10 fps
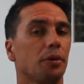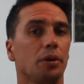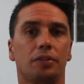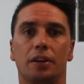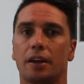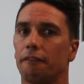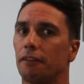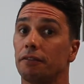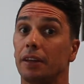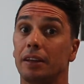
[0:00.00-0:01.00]
30 second,
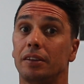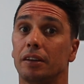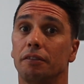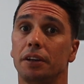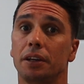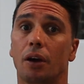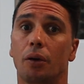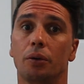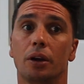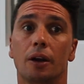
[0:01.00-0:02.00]
15 second
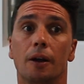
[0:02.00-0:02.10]
video